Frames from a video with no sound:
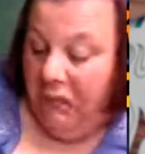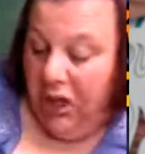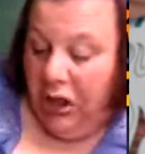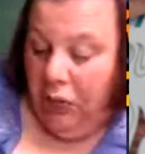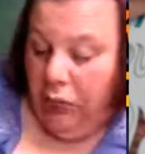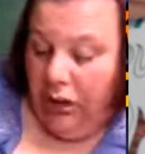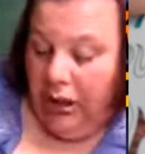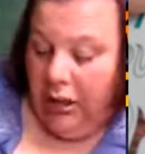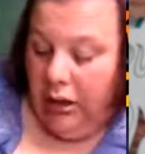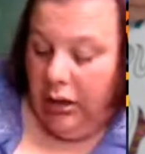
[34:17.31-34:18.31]
you want
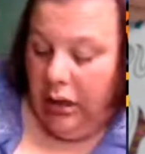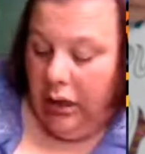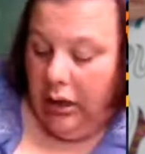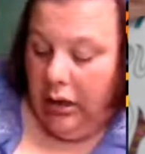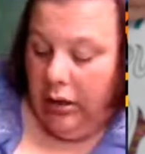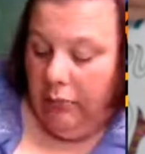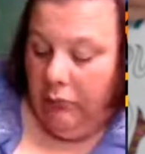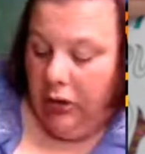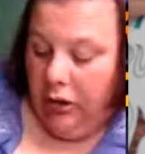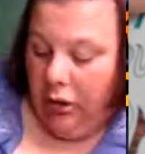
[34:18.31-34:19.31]
to
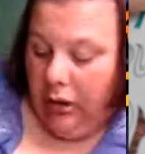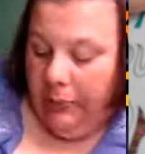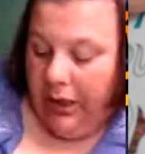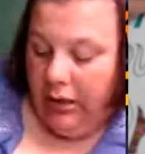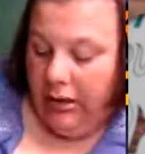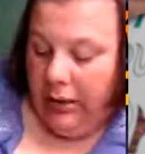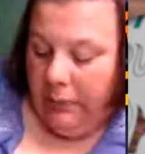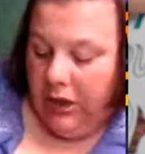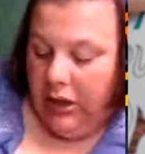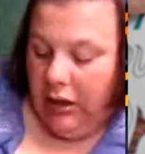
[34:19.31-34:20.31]
talk about
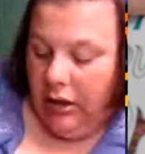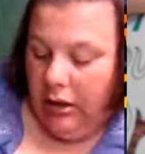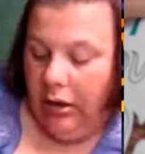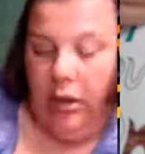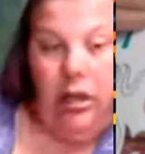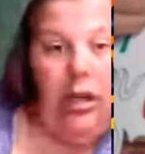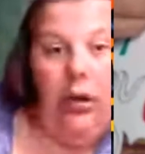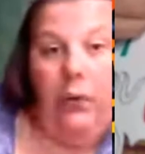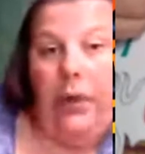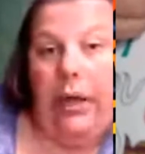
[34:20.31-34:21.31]
something,
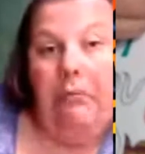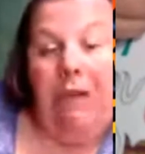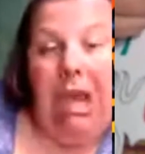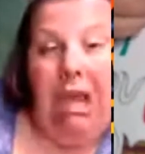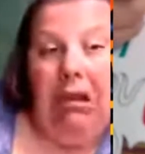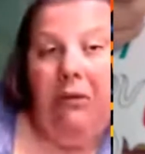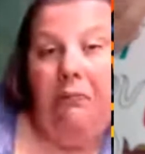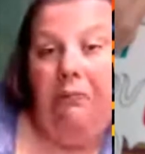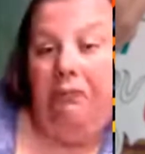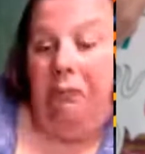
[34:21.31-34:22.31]
that
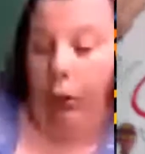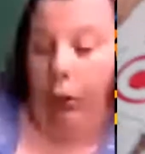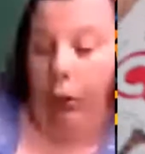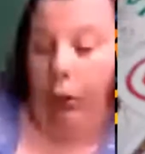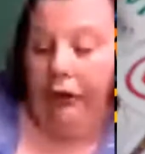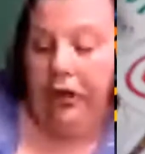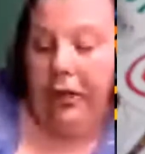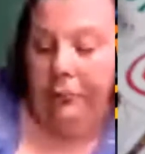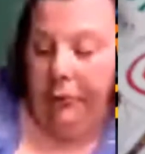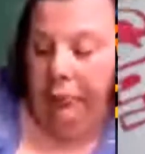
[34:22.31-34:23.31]
broke a
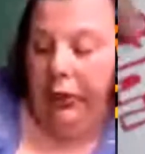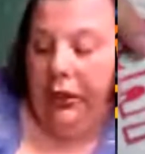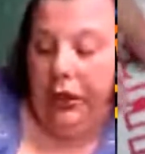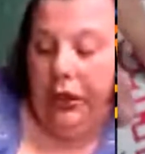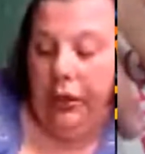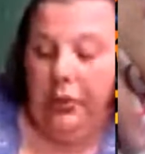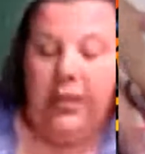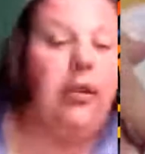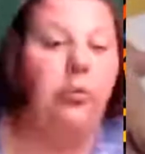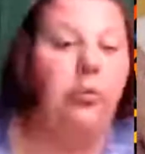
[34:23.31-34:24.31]
friendship up with you and
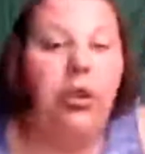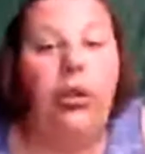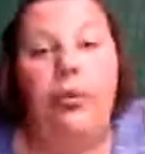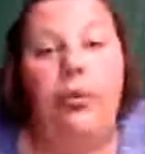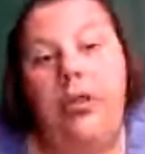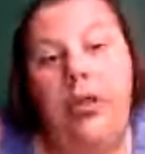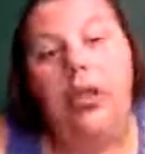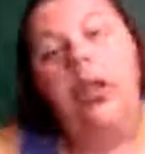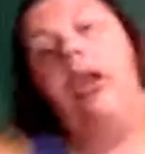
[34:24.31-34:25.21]
someone close,